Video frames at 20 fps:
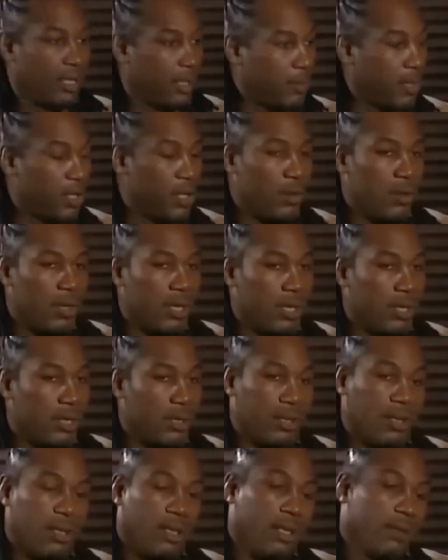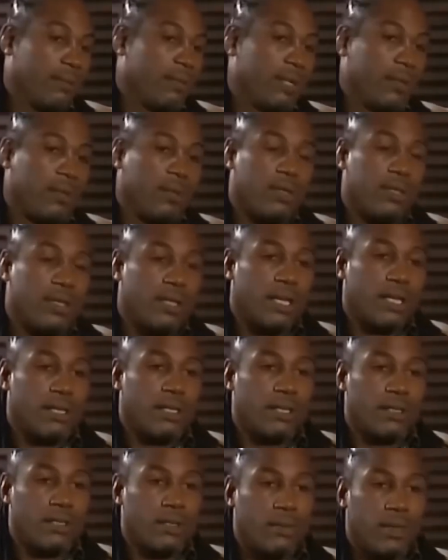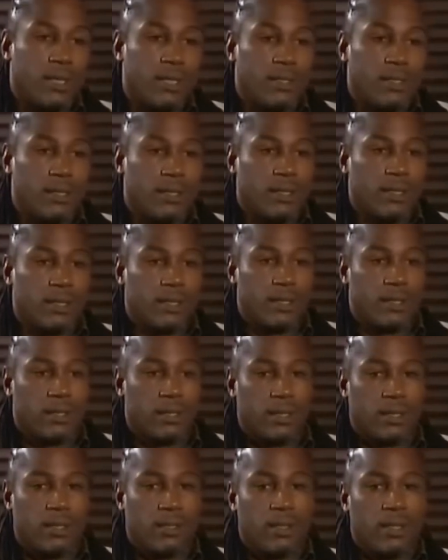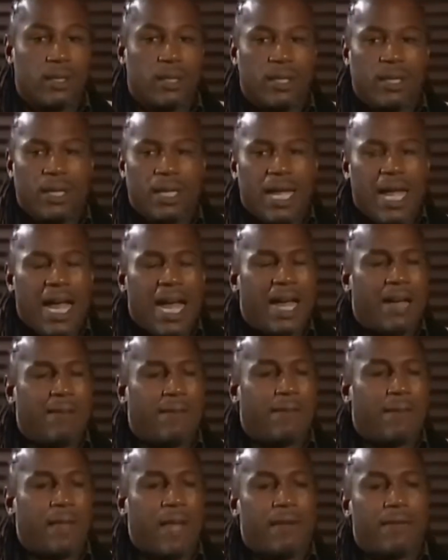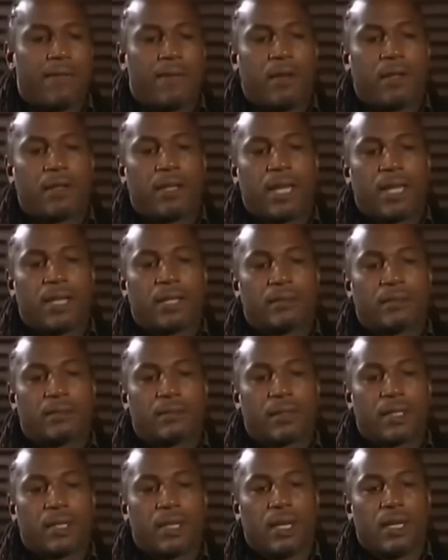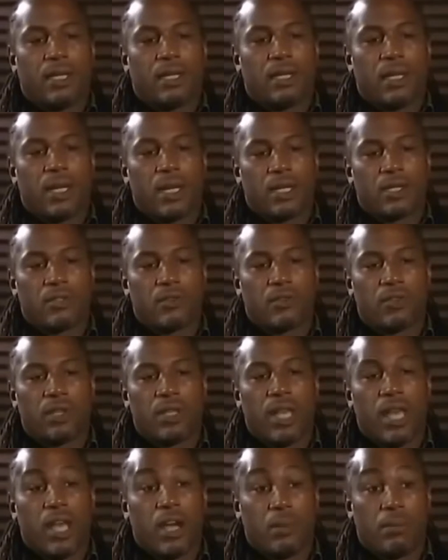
let me go on. But it wasn't that situation. So I felt that a loss really